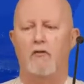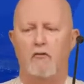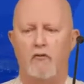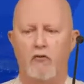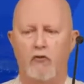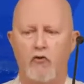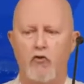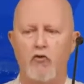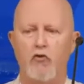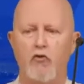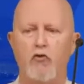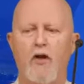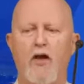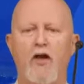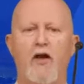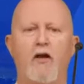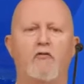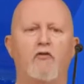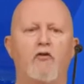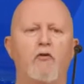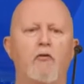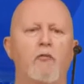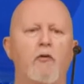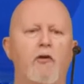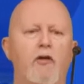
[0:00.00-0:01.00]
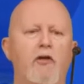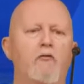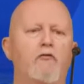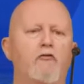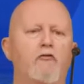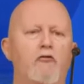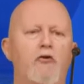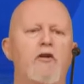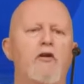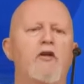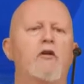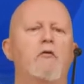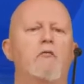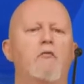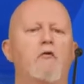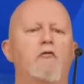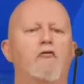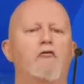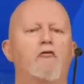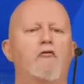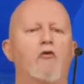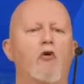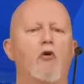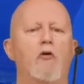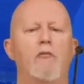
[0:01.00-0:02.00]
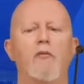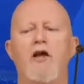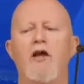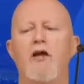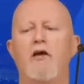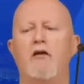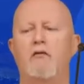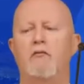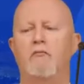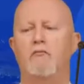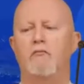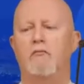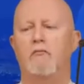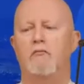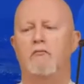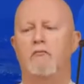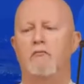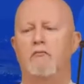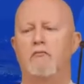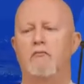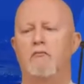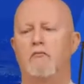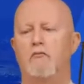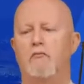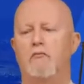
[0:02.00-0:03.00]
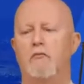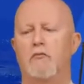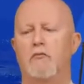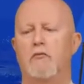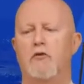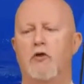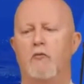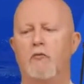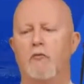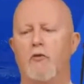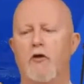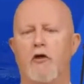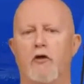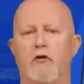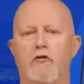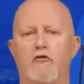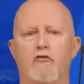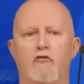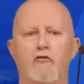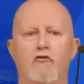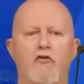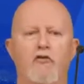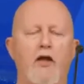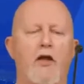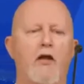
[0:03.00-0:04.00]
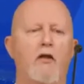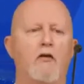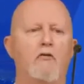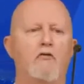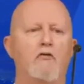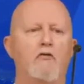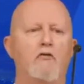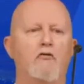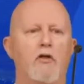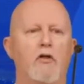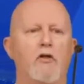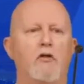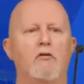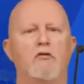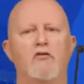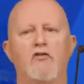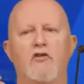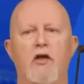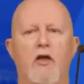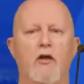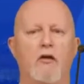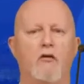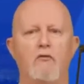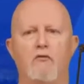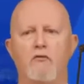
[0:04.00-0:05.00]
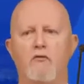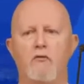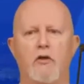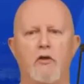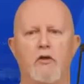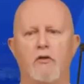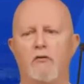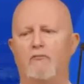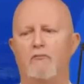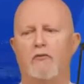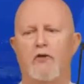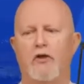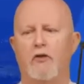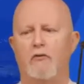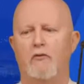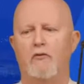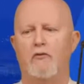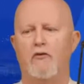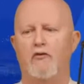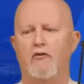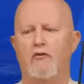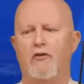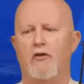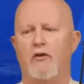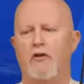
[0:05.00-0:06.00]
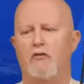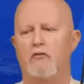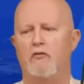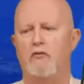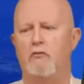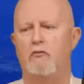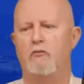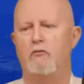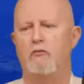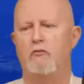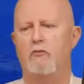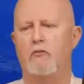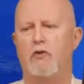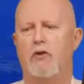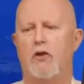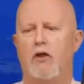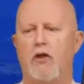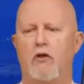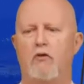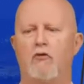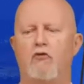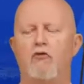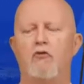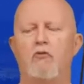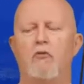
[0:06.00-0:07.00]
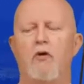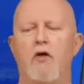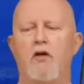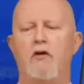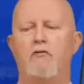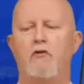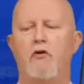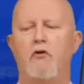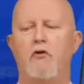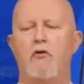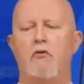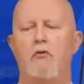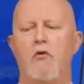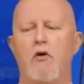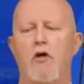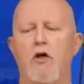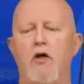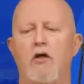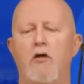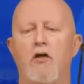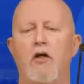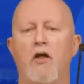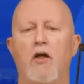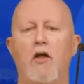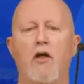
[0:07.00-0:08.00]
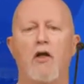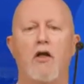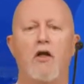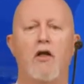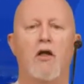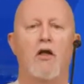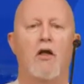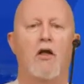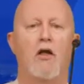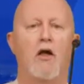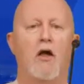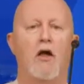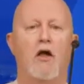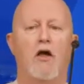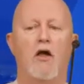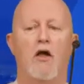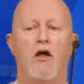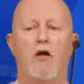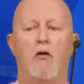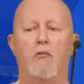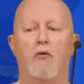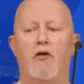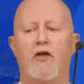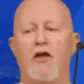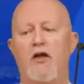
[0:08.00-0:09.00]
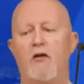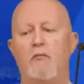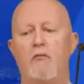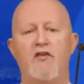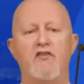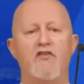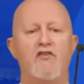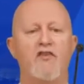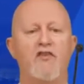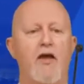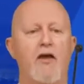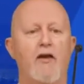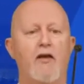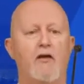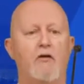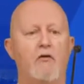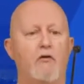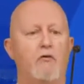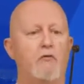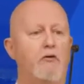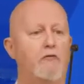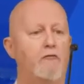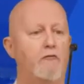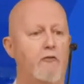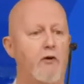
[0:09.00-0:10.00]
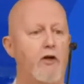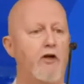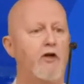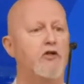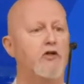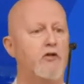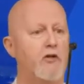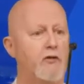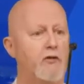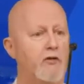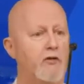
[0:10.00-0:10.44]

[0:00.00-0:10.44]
you have complete freedom of format compared to standard drill. Standard drill, doesn't let you do whatever you want. Can be static or refreshed. I